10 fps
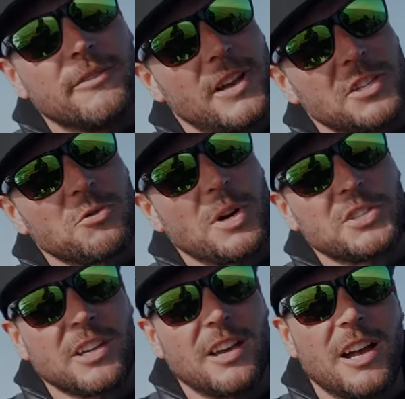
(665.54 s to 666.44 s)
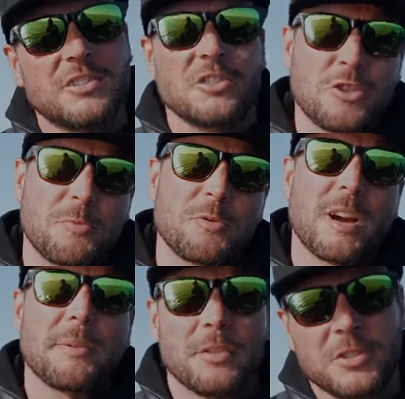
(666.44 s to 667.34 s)
Thanks for watching, guys.
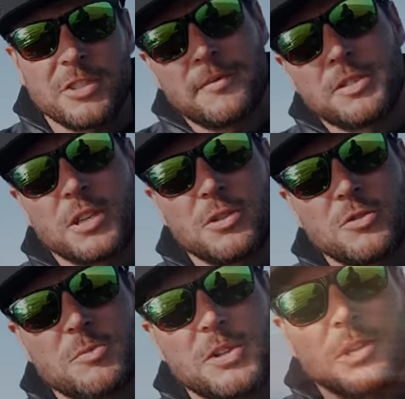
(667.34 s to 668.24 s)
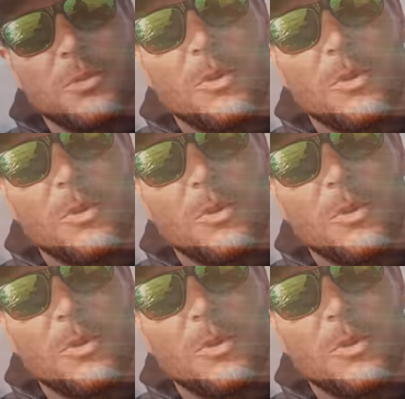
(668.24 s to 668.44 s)
Subscribe to the Savage Gear YouTube channel,